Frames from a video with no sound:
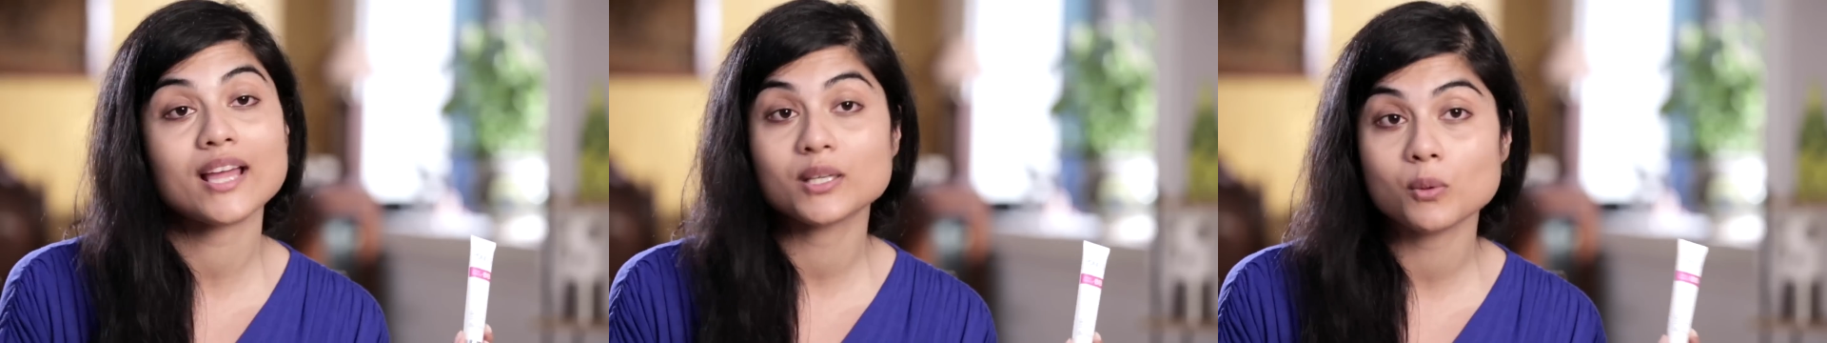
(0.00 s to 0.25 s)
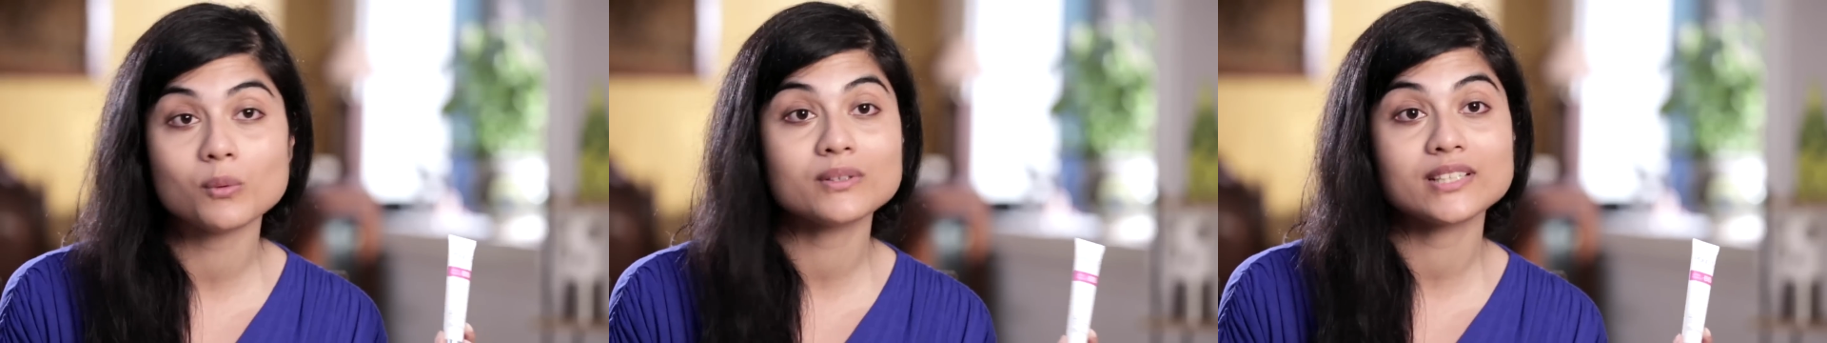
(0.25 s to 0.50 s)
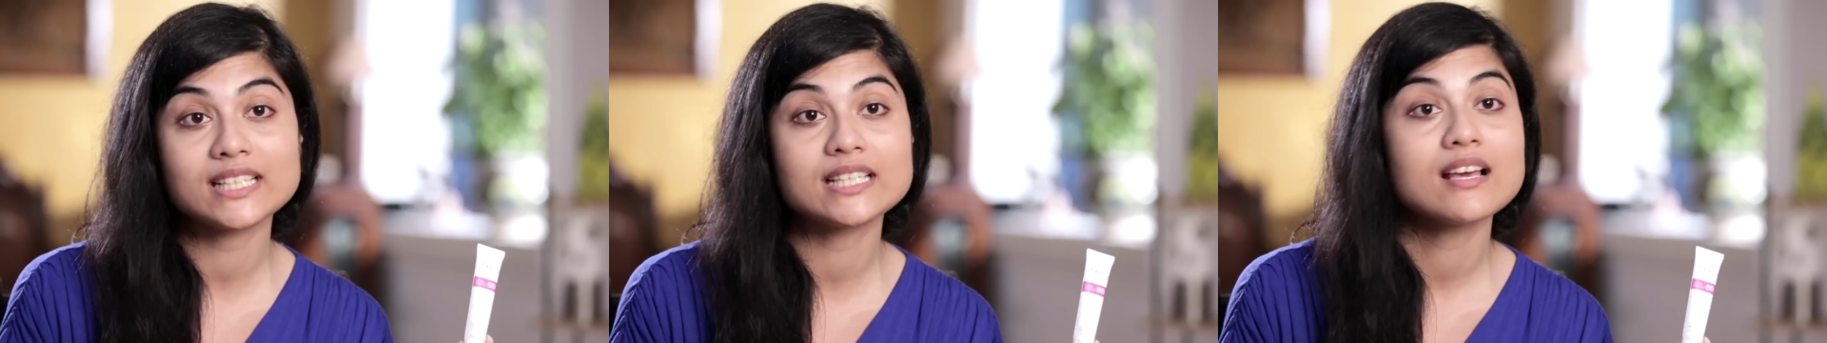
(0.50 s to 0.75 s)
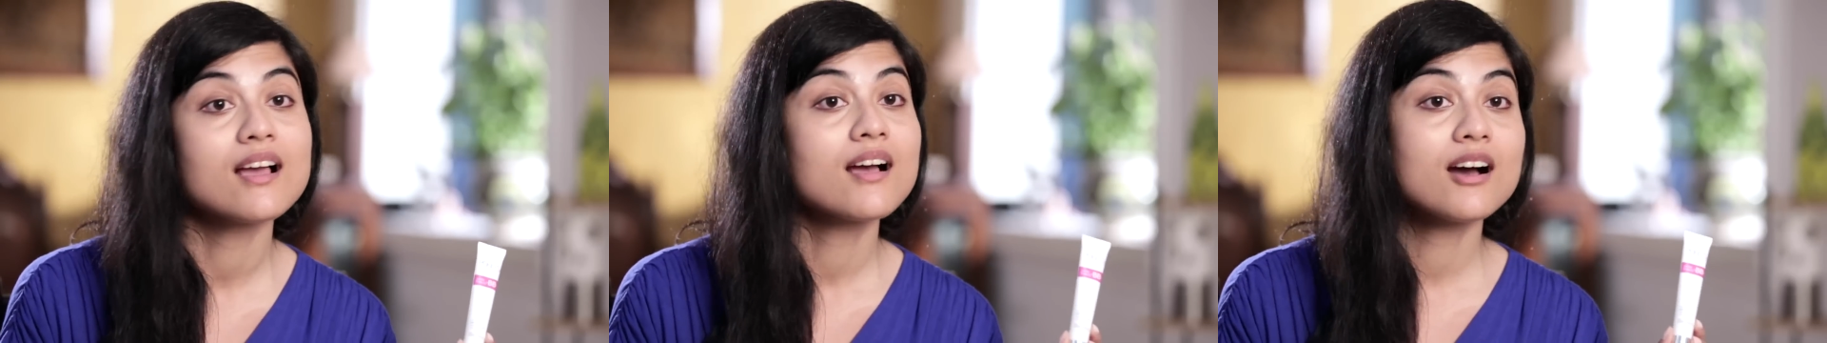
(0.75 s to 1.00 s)
I don't
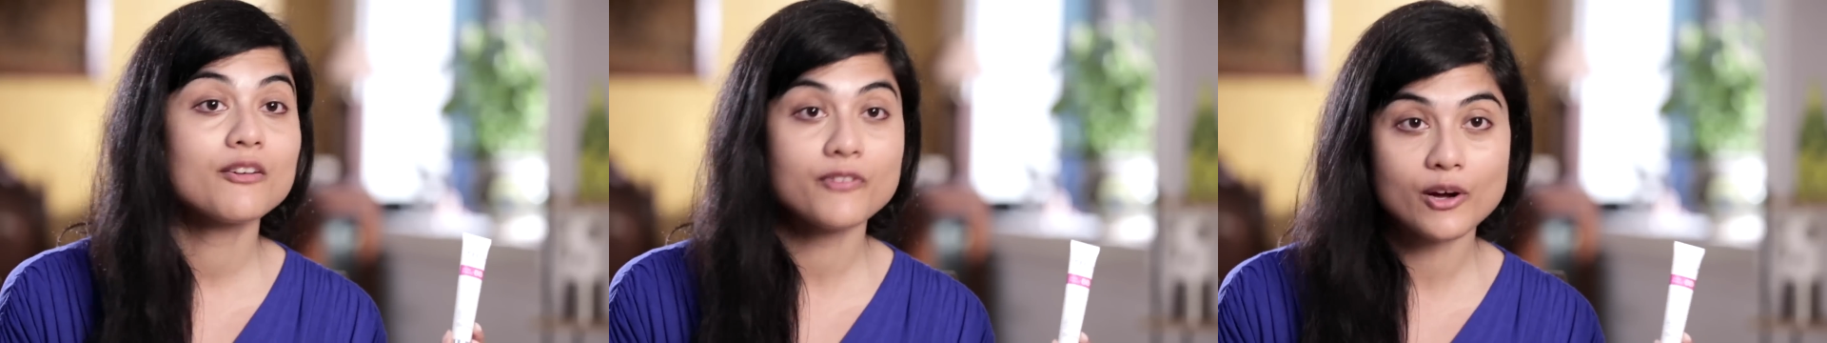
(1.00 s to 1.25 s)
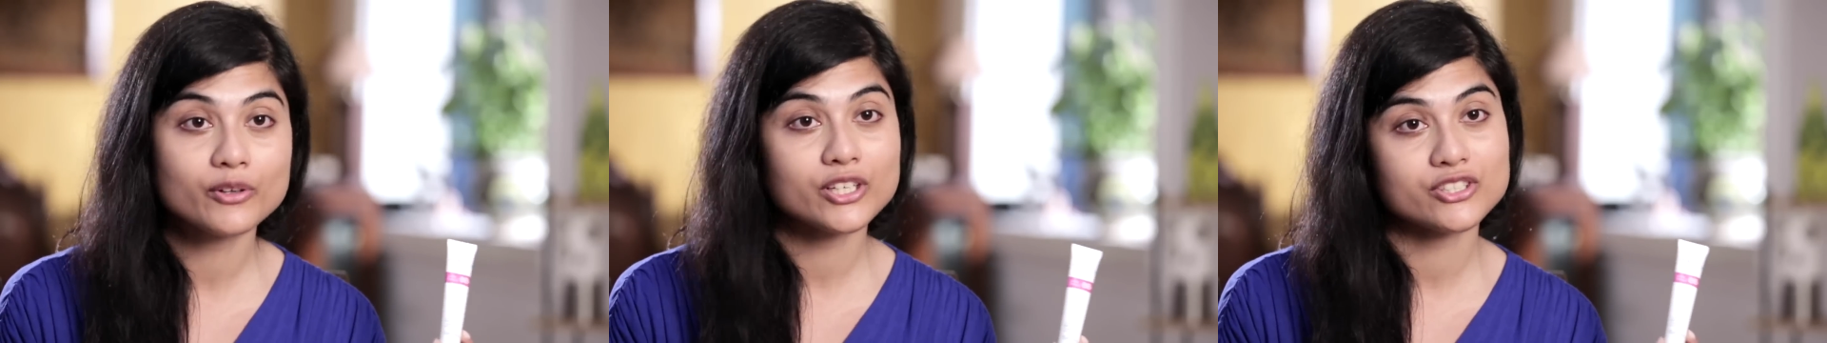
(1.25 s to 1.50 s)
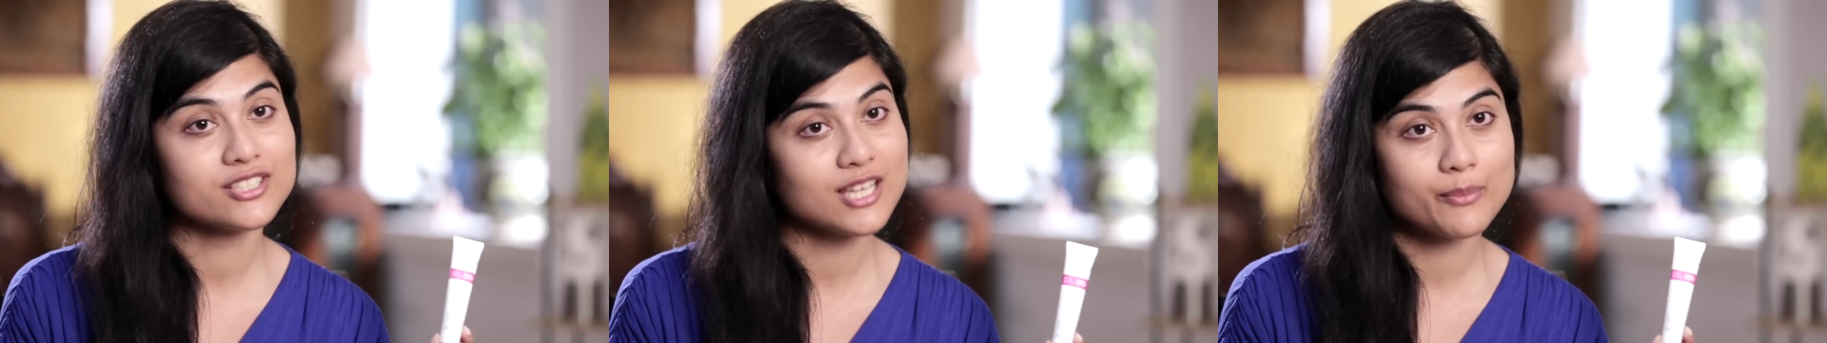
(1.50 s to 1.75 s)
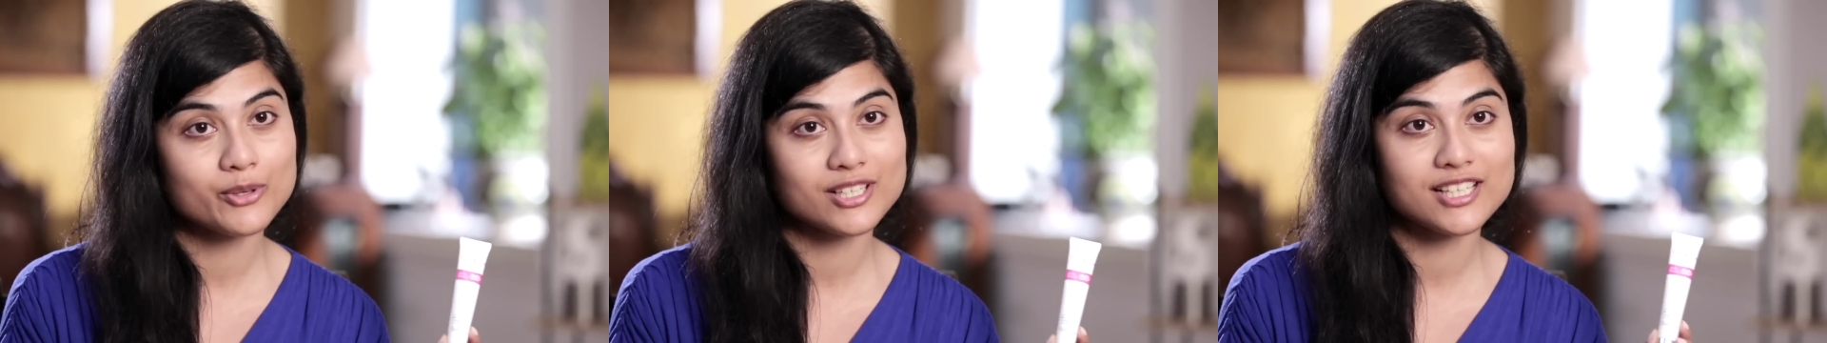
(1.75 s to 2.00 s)
need a foundation
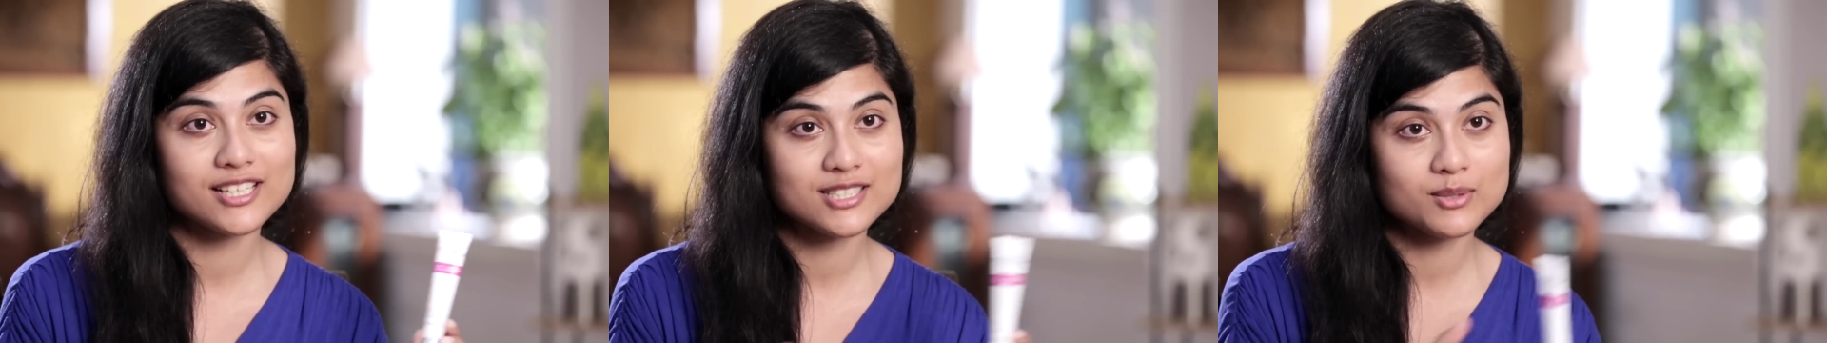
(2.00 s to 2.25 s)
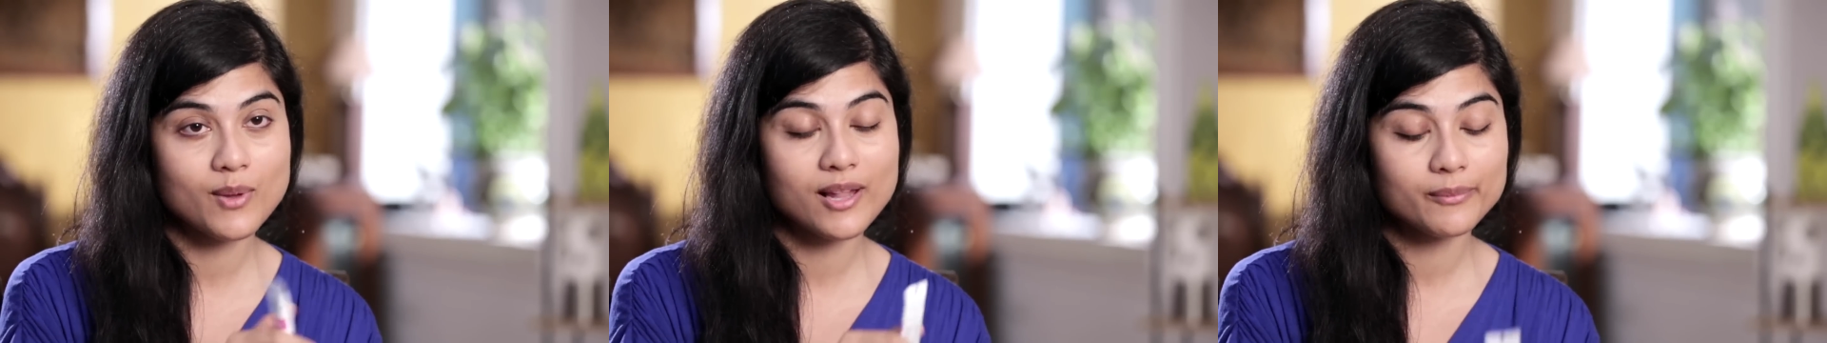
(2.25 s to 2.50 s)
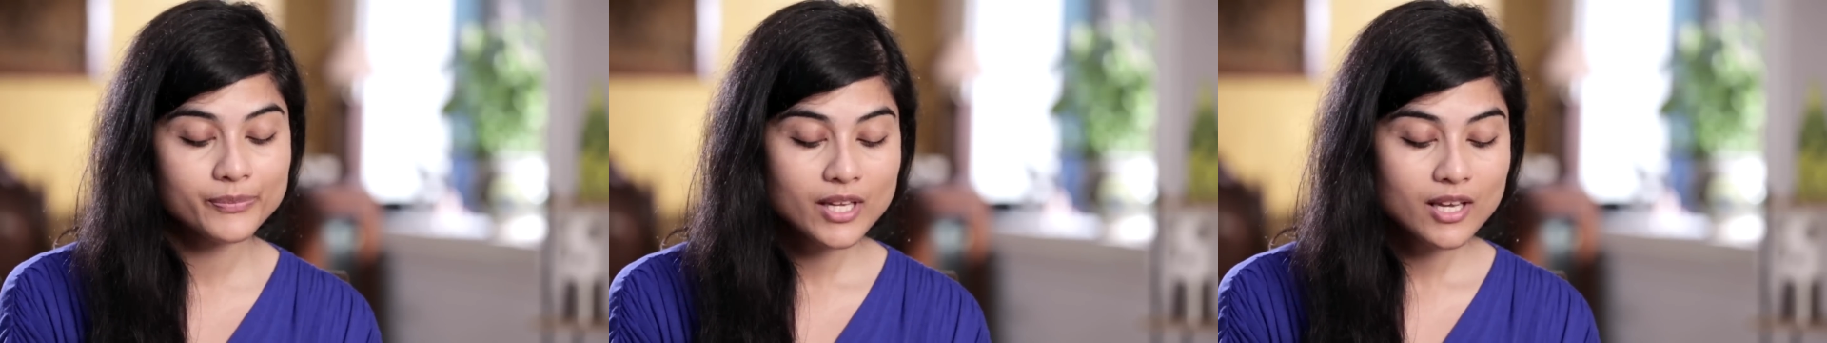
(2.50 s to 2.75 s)
separately as well.